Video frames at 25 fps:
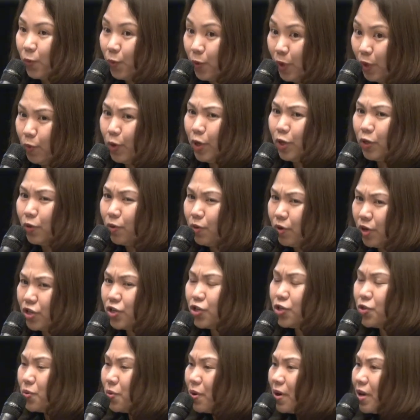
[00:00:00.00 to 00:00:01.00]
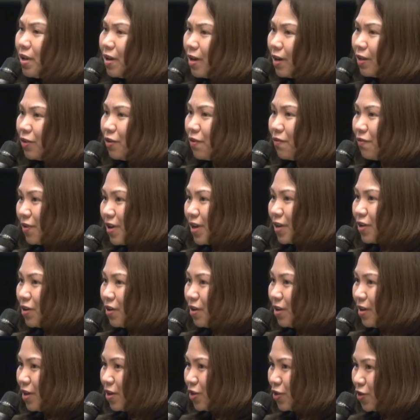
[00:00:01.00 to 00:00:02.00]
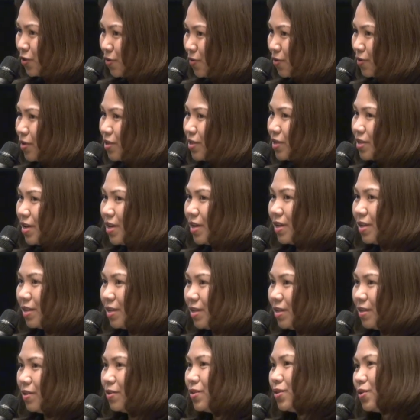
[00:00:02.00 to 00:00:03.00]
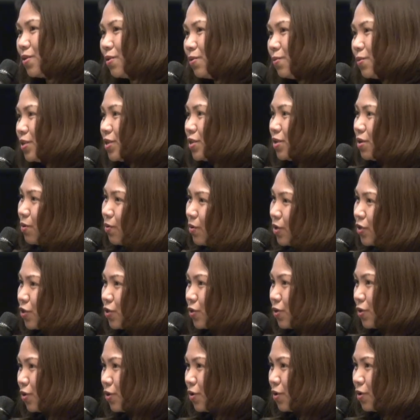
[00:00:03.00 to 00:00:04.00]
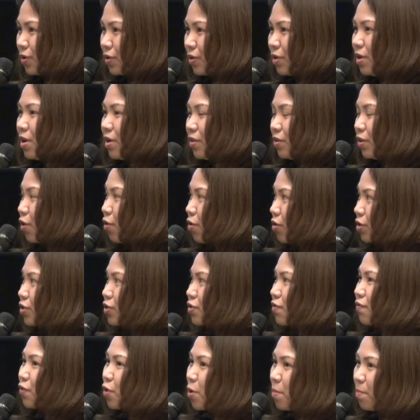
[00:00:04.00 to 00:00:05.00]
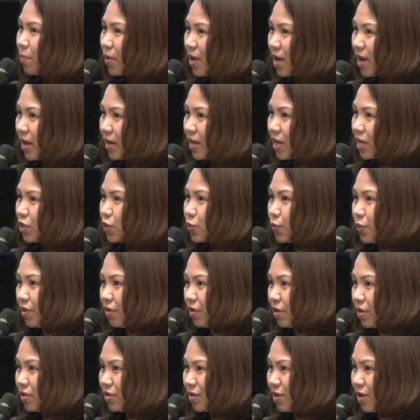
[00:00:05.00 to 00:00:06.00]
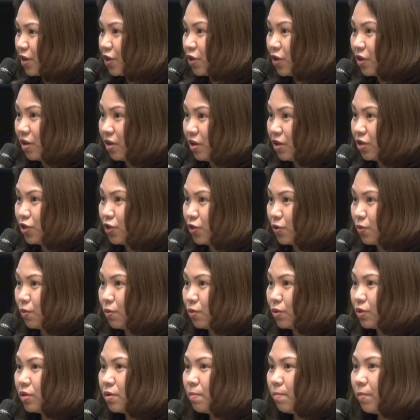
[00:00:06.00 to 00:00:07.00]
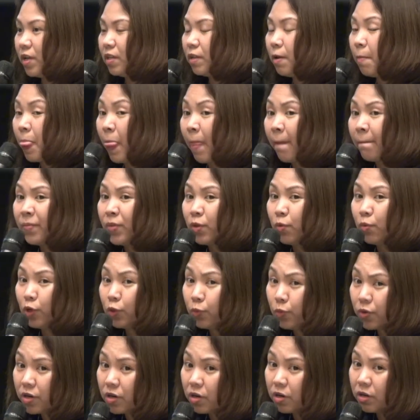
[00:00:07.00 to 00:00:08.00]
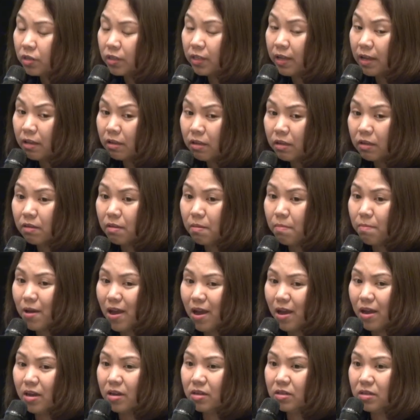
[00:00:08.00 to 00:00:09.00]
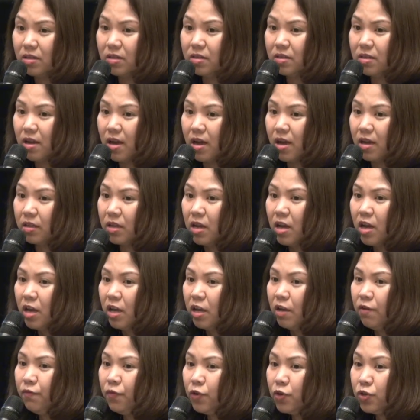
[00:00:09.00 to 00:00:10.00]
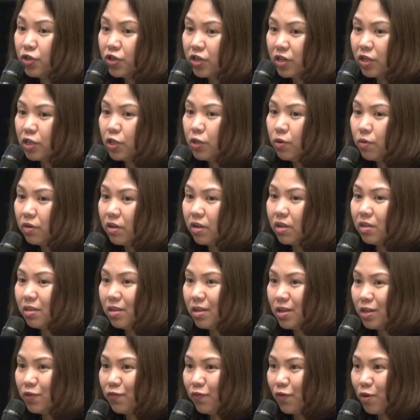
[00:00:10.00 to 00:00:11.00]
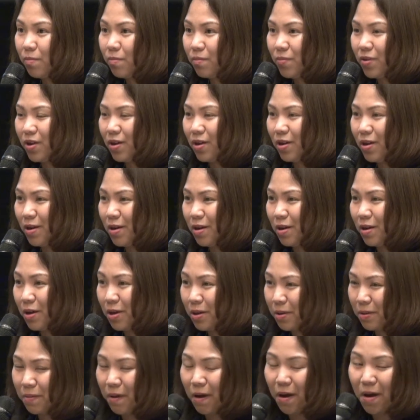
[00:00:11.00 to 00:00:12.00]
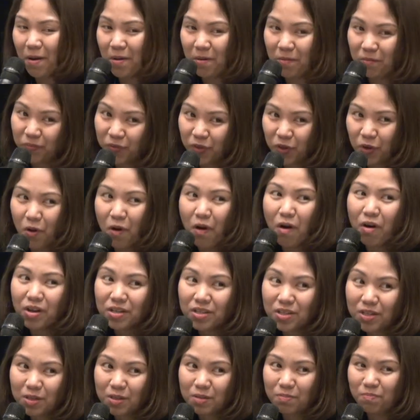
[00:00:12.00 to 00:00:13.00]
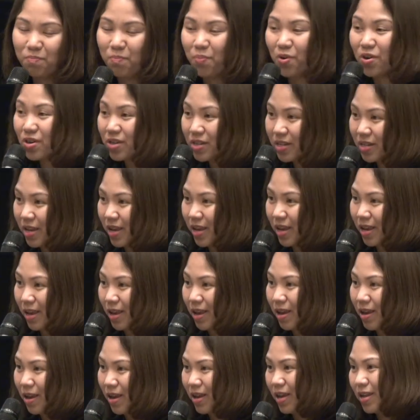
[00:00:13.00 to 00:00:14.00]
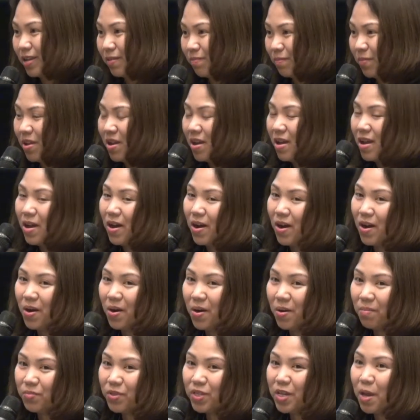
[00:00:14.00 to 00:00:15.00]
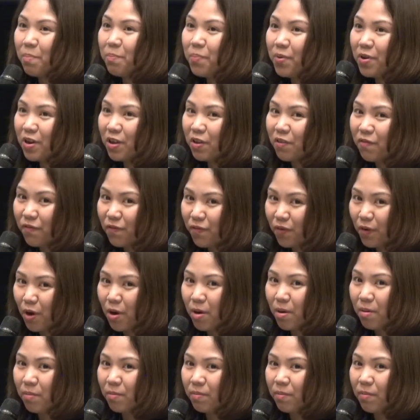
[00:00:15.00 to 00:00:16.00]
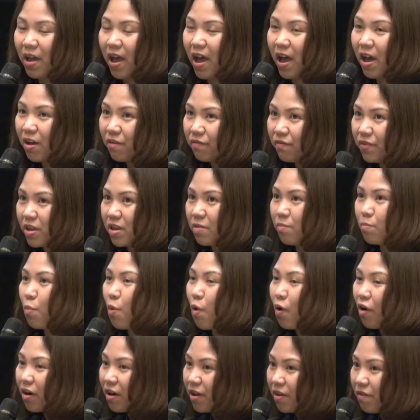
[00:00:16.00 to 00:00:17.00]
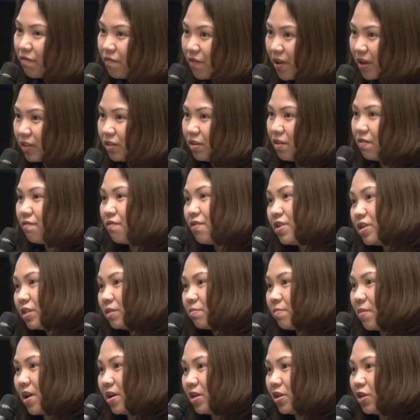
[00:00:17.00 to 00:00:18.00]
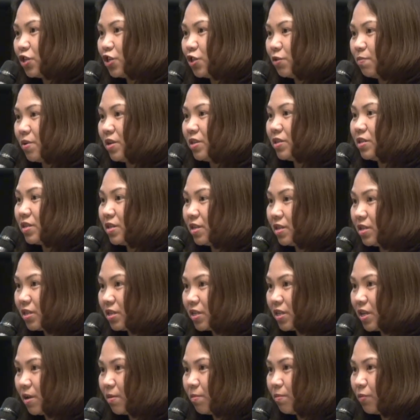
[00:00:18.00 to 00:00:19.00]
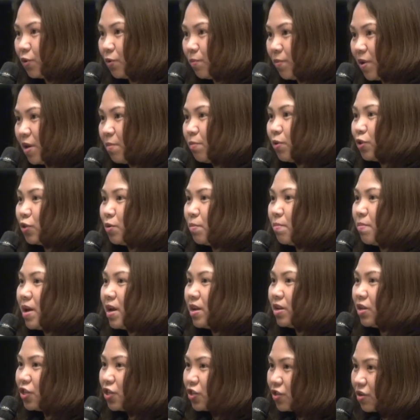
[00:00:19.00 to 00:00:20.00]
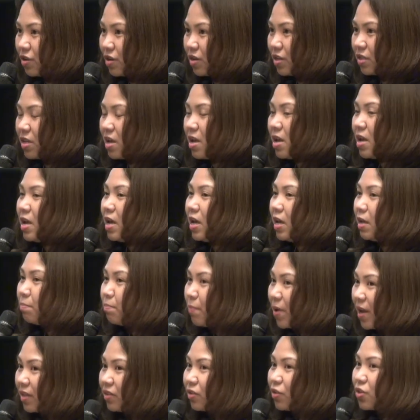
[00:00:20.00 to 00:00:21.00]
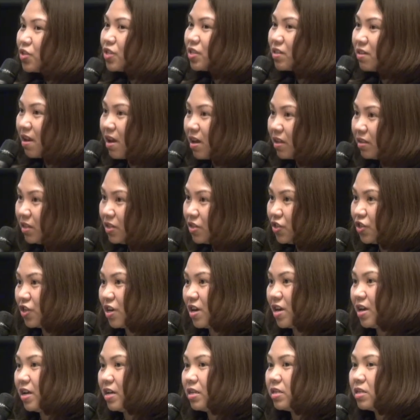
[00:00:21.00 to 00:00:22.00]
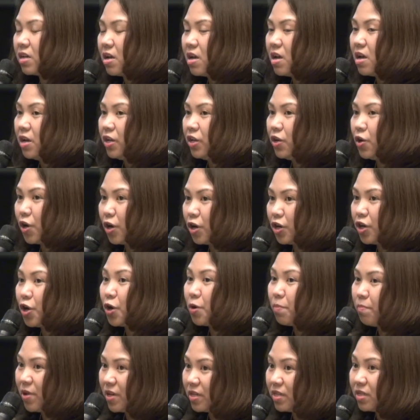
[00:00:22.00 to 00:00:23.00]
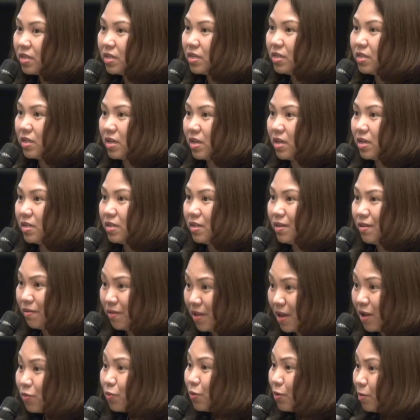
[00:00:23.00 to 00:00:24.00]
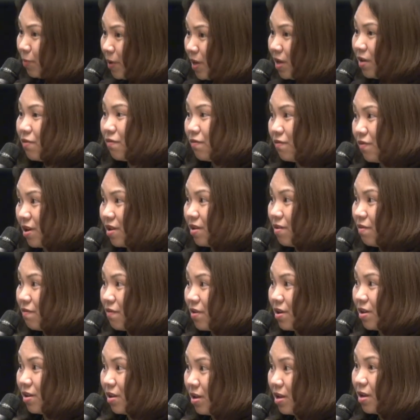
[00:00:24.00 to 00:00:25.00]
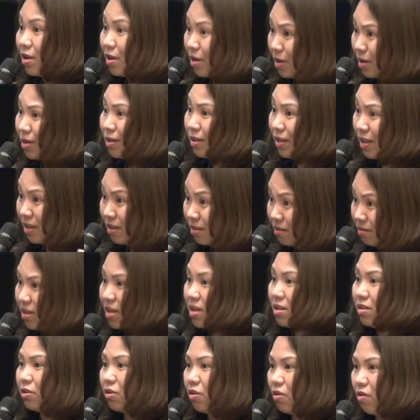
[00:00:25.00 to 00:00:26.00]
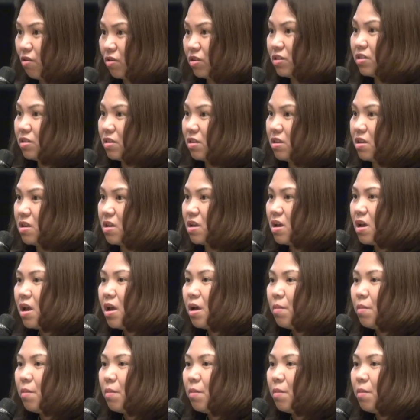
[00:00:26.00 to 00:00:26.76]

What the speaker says: We do issue a lot of regulations, and there's always a question on the cost of compliance with these regulations. But what we're telling the banks is that if you just look at this from the cost per se, separate from having more effective risk management system to be able to manage risk and better strategize your businesses, that would be very, very indeed costly.